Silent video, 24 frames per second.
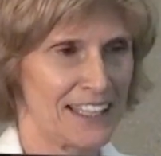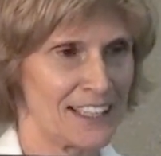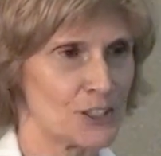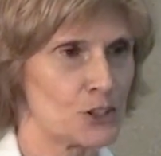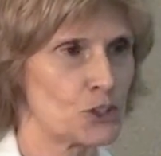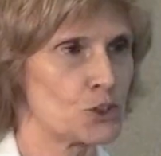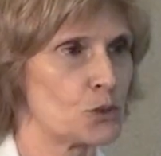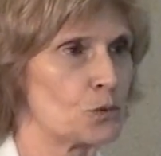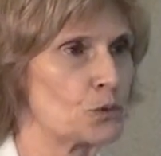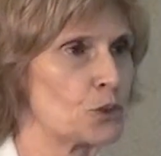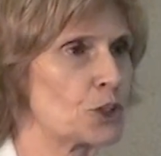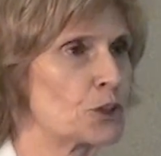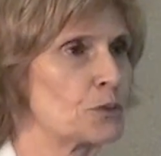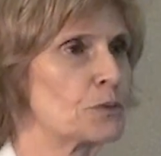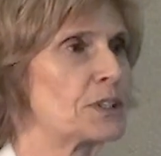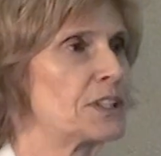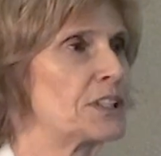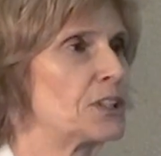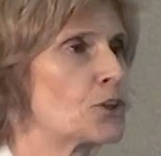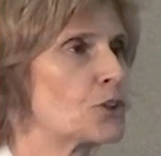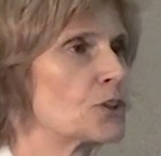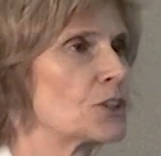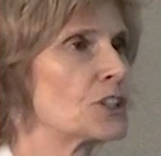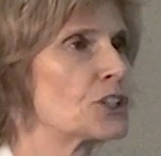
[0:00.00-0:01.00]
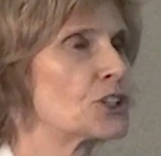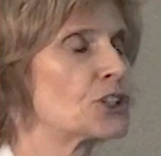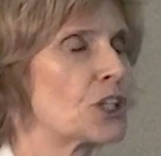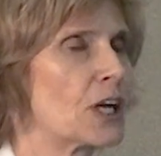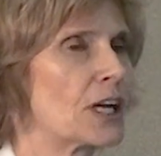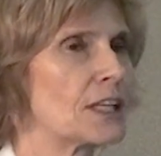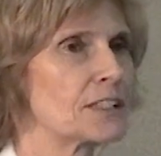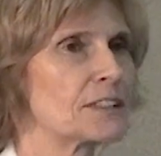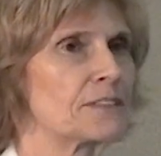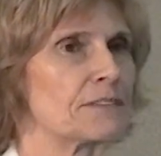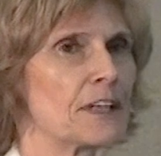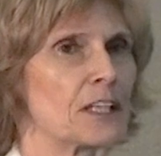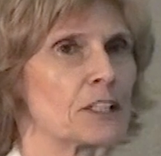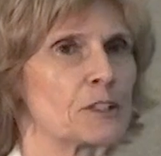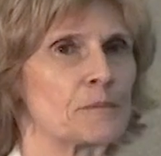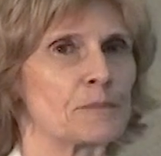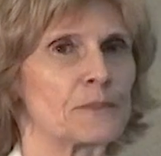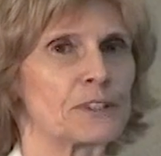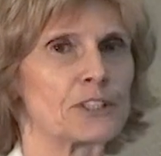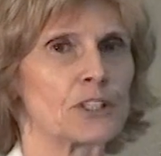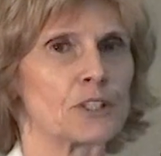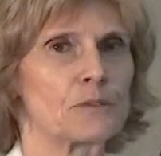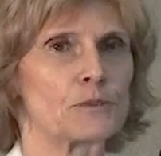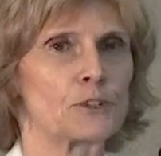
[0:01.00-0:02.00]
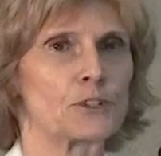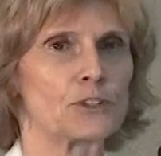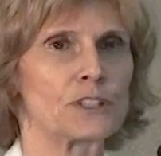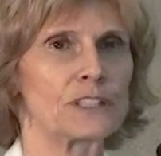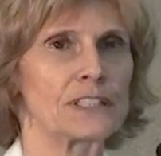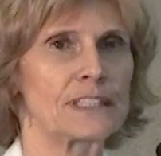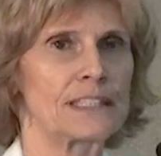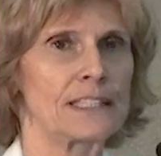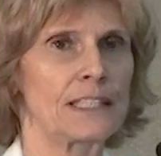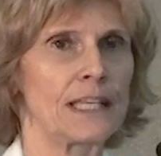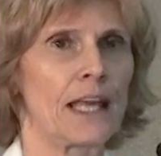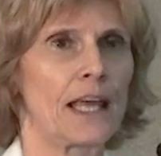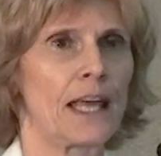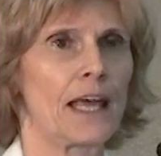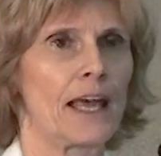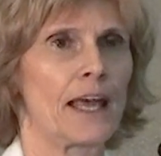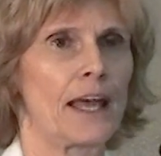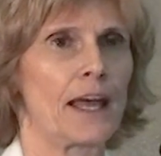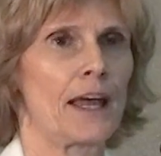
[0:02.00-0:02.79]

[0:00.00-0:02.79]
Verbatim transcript: is to work with the early child development community.